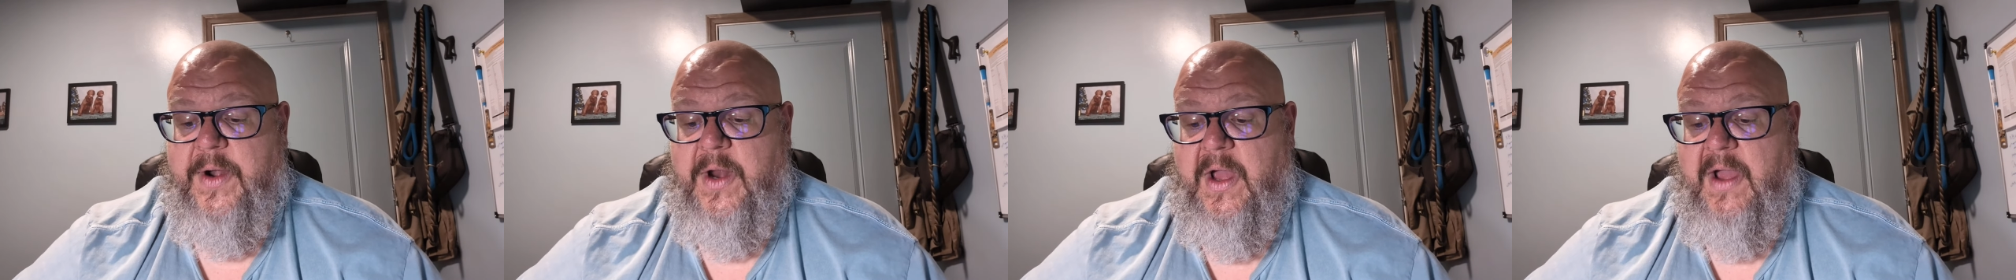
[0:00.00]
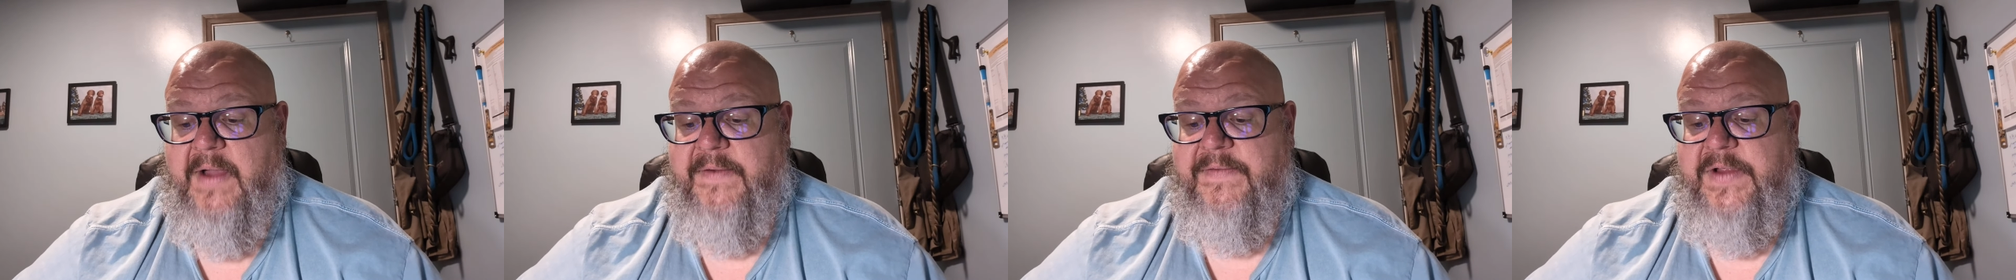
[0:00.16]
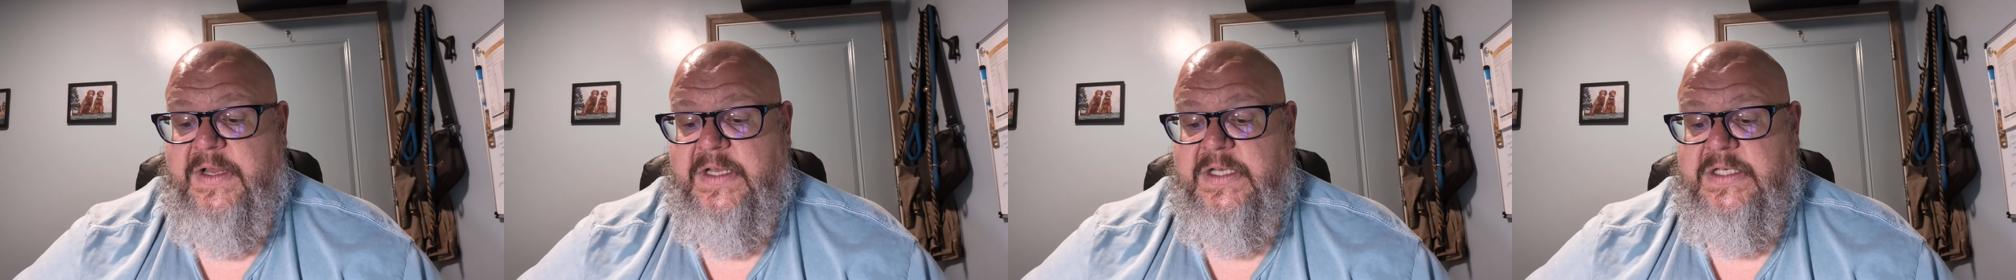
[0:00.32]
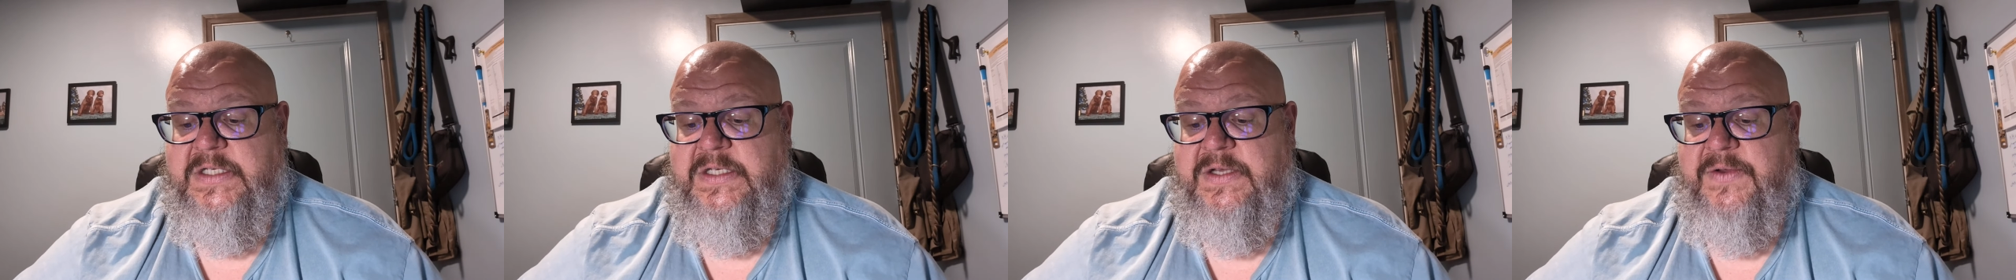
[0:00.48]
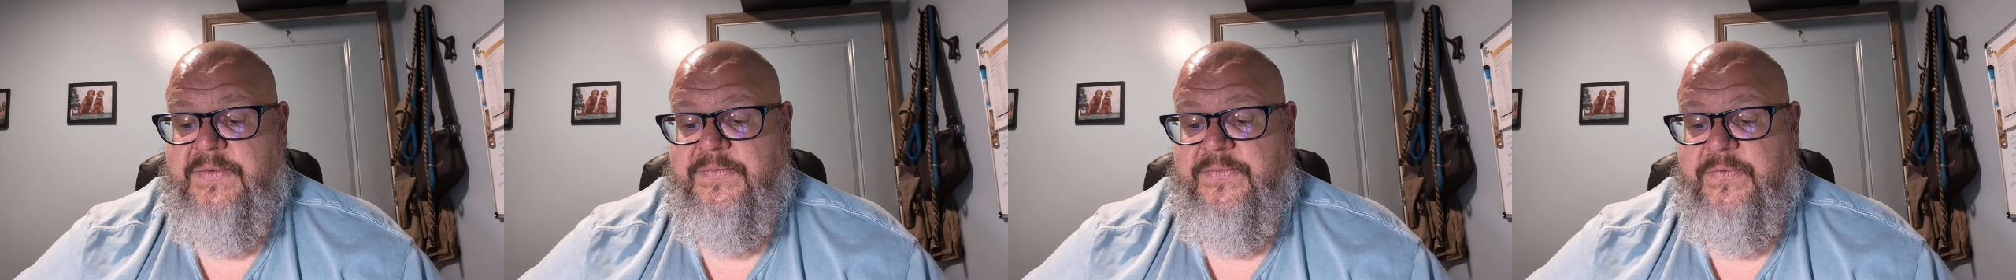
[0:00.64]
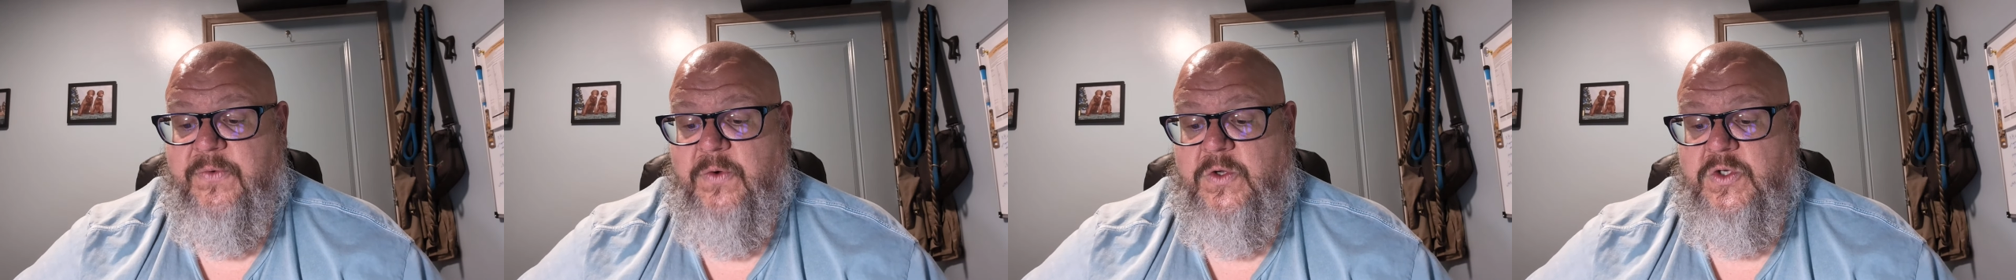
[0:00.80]
office
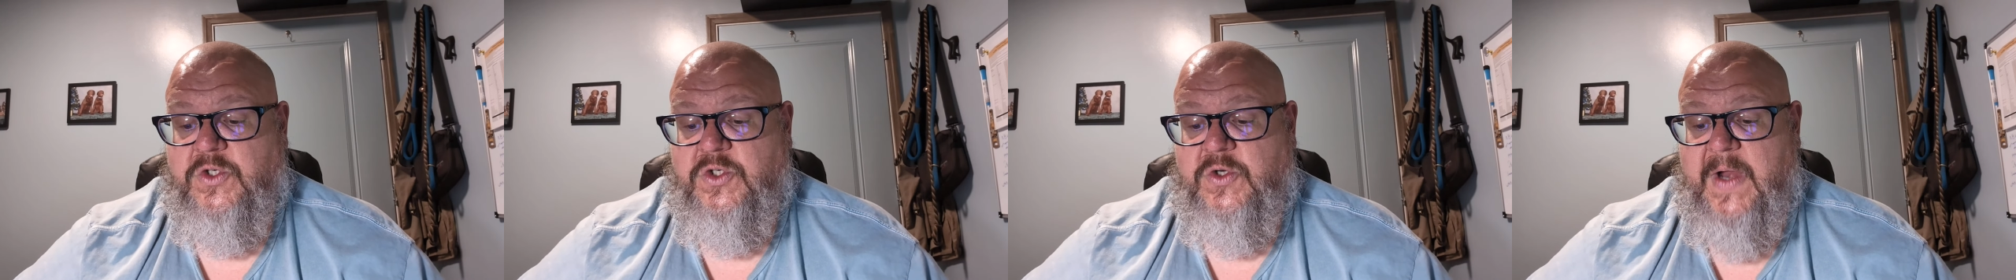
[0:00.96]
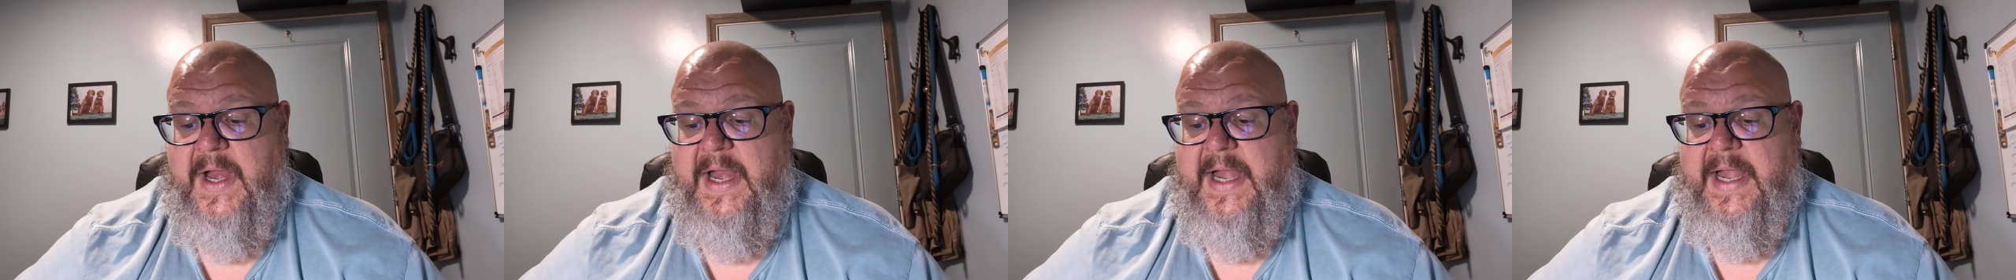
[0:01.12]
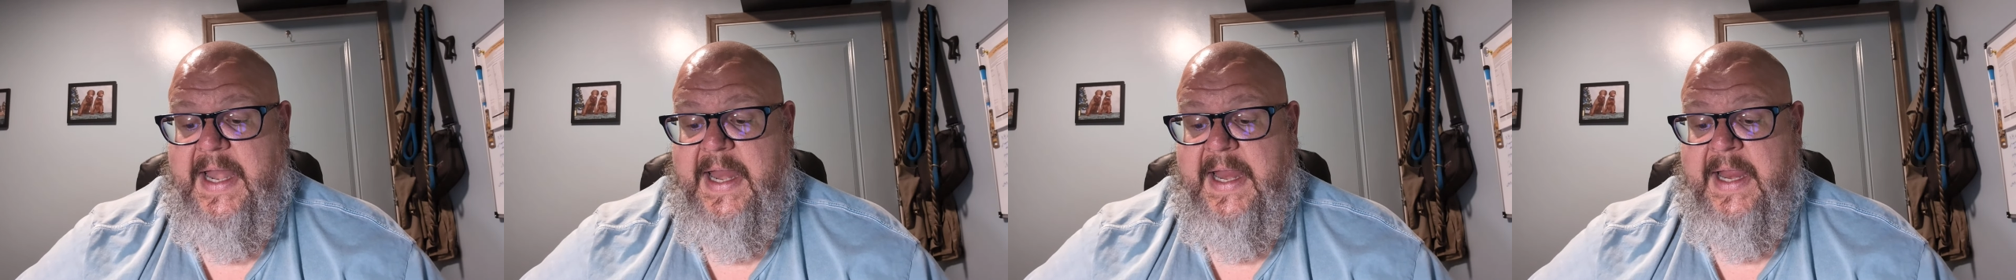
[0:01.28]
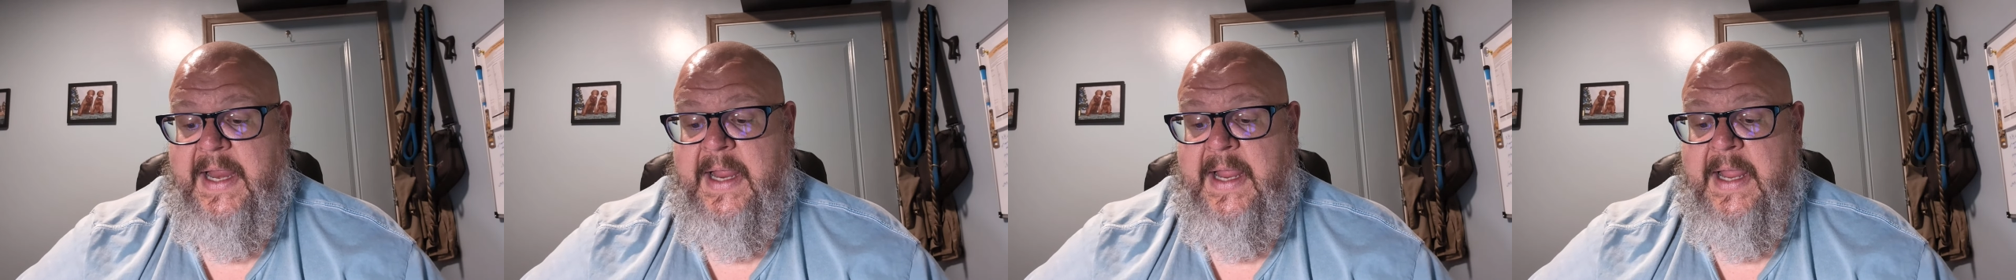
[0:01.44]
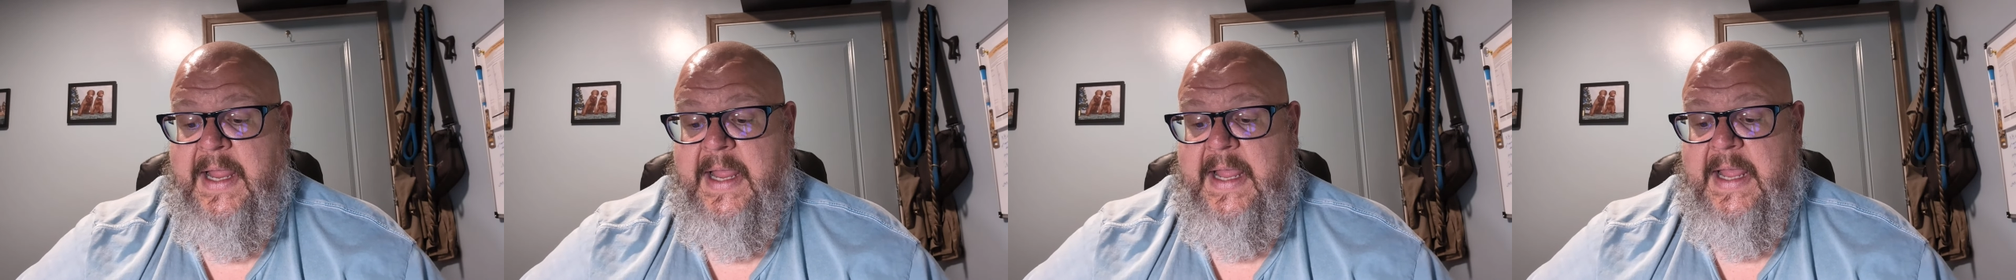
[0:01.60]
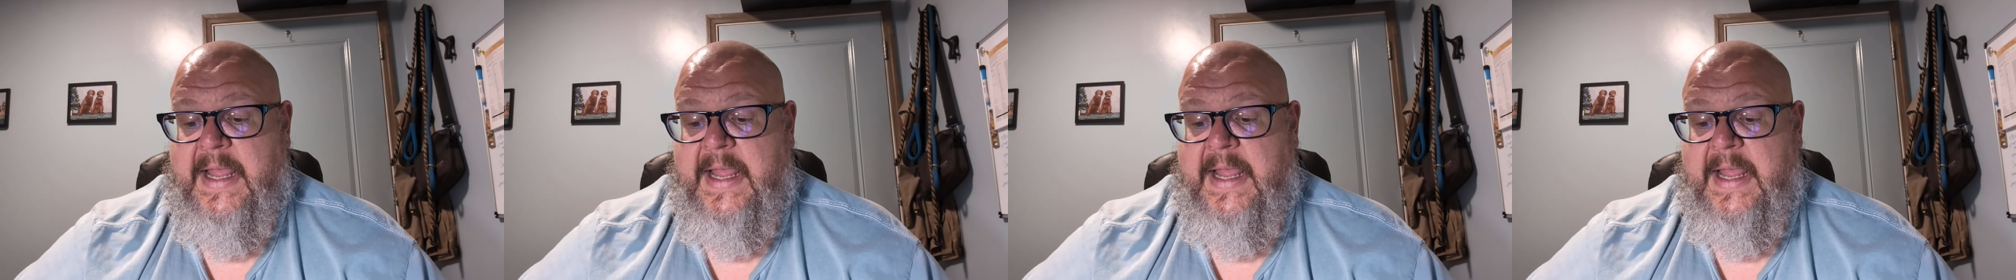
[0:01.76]
for training,